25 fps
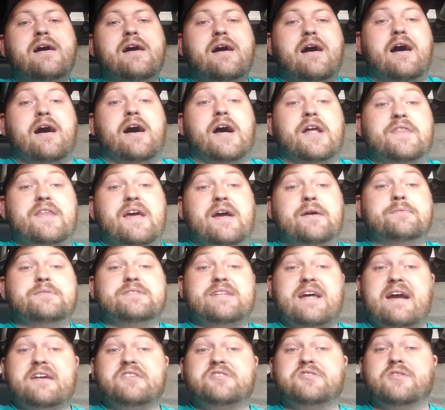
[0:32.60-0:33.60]
That it was
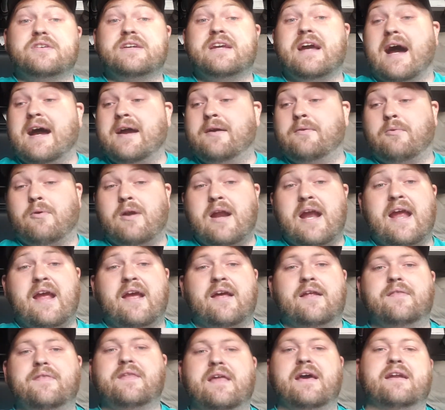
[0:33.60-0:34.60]
actually
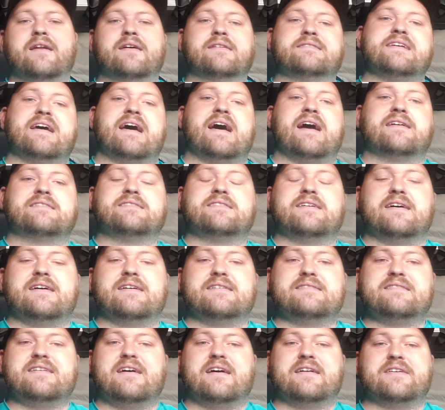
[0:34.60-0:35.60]
Iran that attacked
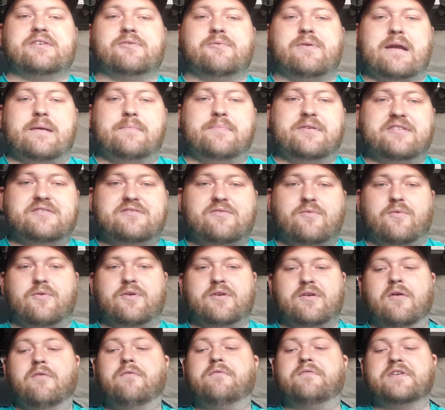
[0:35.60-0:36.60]
Saudi Arabia's
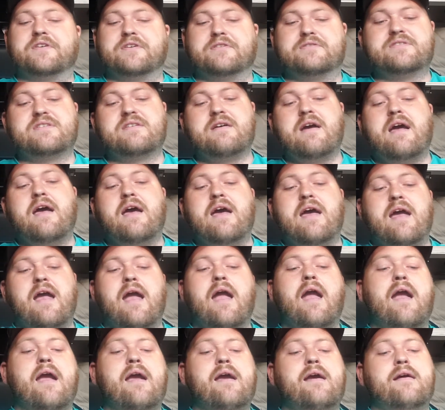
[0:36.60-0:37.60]
oil fields.
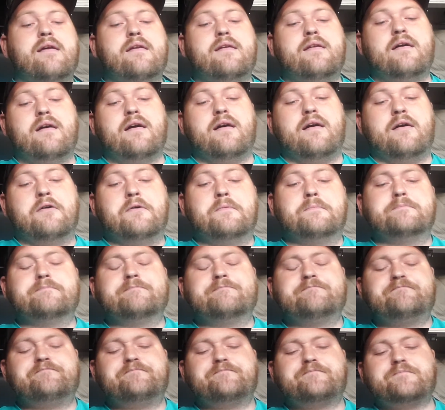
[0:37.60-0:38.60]
And
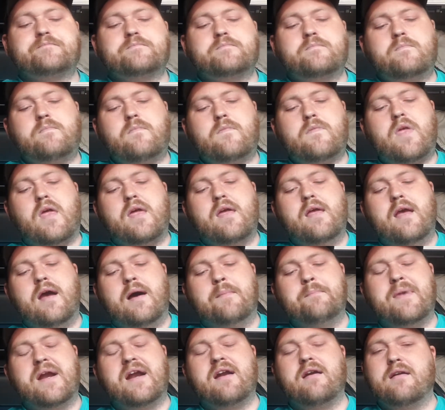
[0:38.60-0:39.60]

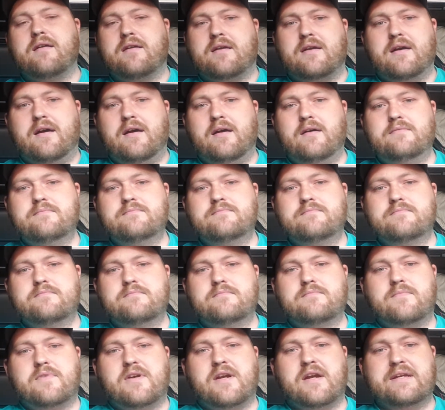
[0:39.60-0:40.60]
America,
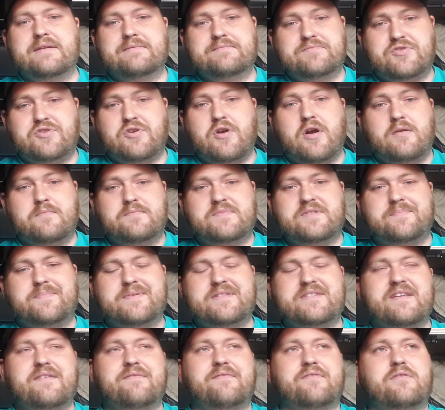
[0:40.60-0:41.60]
right, Trump
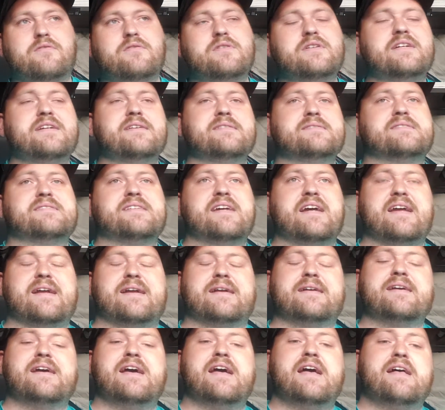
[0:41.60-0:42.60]
specifically, is
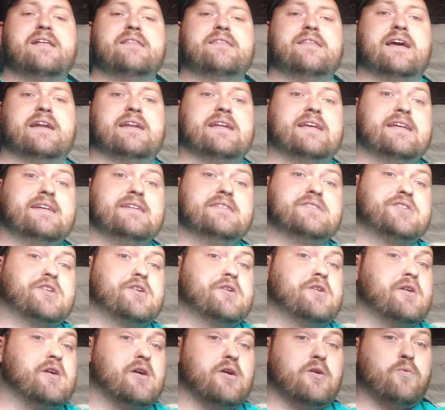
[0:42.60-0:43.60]
saying that he's
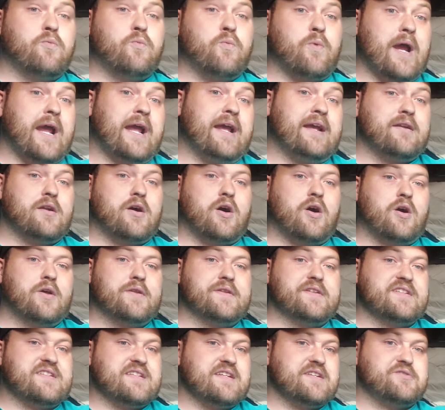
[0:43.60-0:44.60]
going to wait
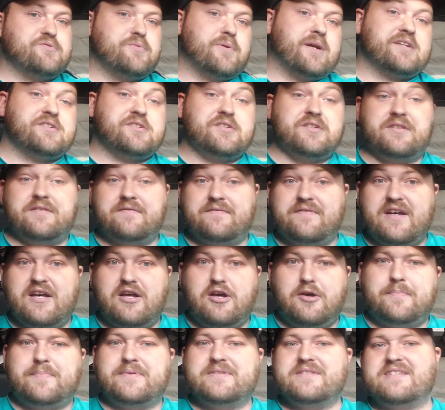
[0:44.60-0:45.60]
on the situation to
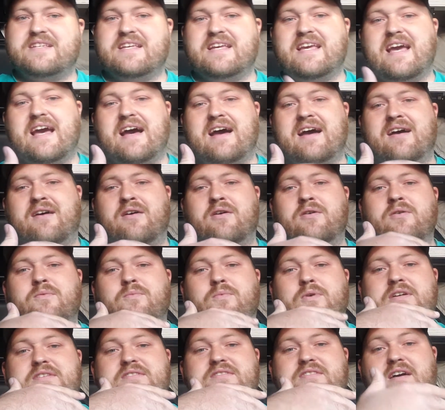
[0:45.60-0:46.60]
develop and see
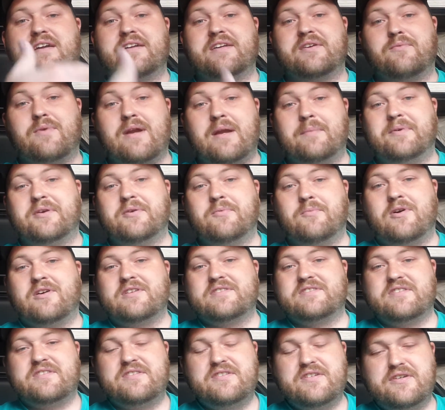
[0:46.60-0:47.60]
what Saudi Arabia
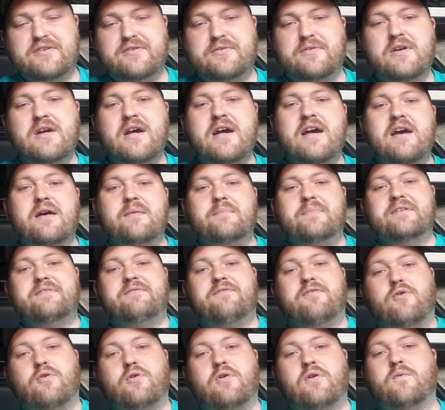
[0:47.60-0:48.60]
wants to do
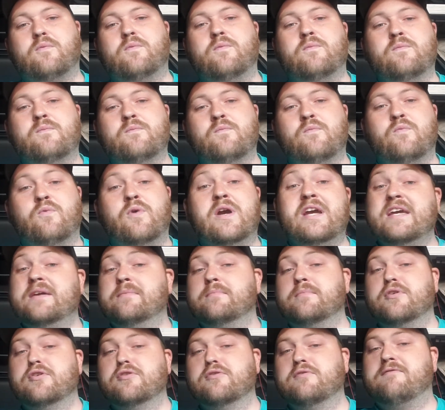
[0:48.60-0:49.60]
before we
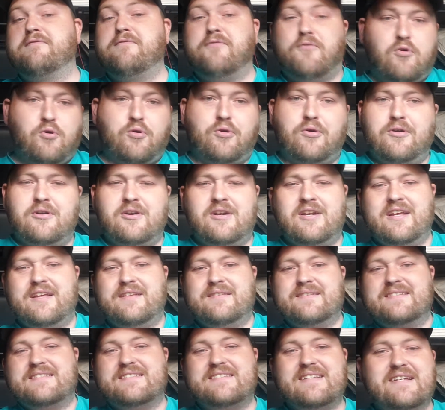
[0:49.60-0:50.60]
move forward
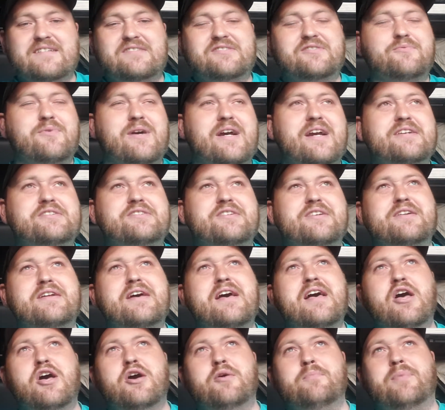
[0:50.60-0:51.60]
in the situation,
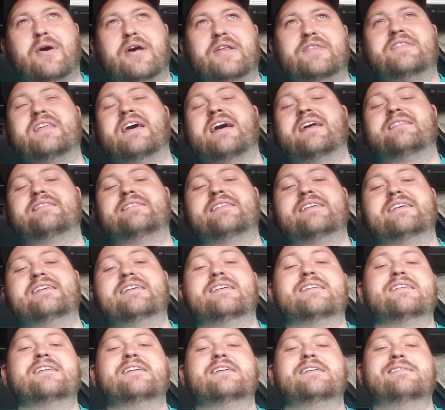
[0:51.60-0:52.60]
but that
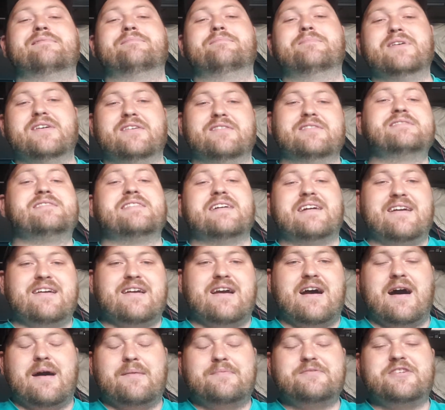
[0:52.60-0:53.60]
the military
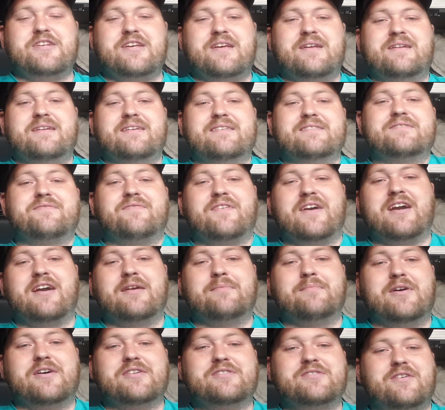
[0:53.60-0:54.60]
option is very
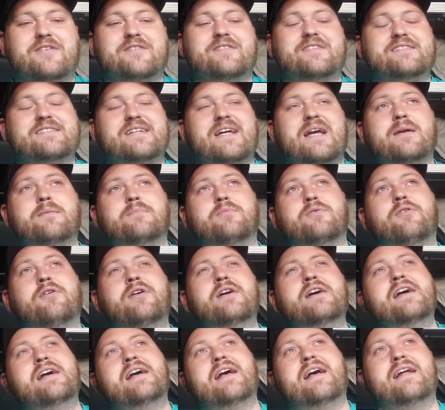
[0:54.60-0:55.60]
much on the table.
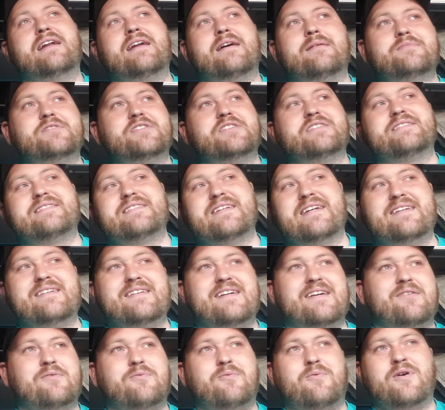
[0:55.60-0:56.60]
And I'm just sitting
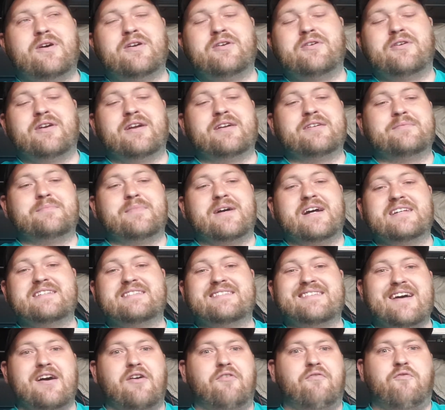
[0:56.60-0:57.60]
here wondering to
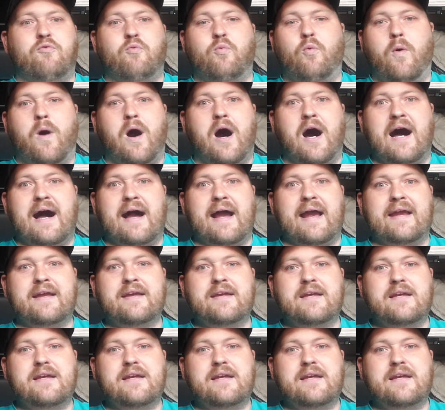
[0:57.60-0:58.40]
myself, why?